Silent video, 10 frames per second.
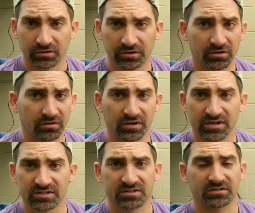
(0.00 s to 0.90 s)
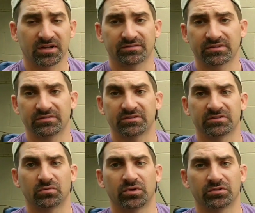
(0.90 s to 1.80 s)
You don't necessarily have to give
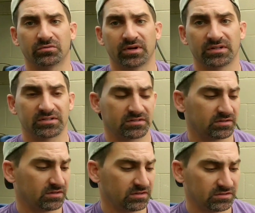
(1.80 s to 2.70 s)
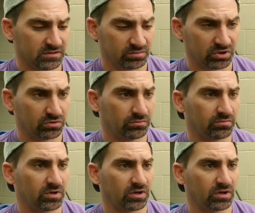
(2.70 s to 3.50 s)
this a winter rest to bloom.